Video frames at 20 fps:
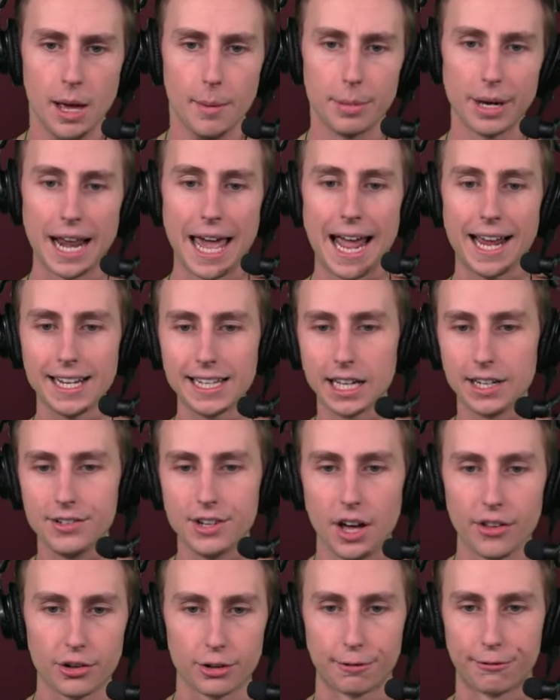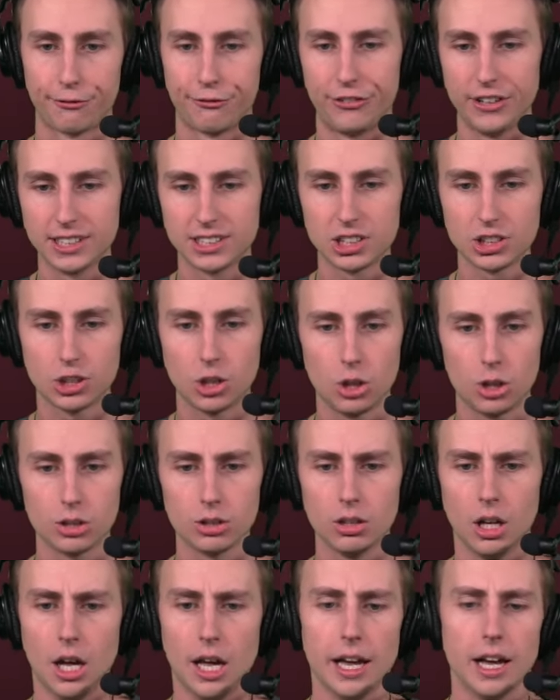but adding another
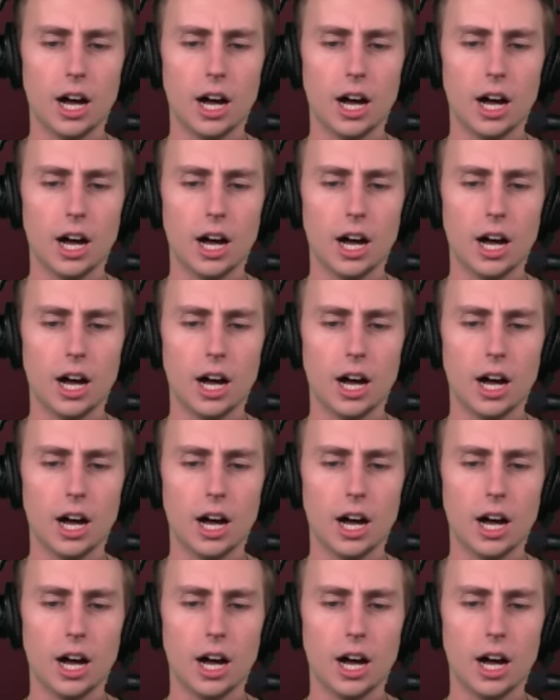physical,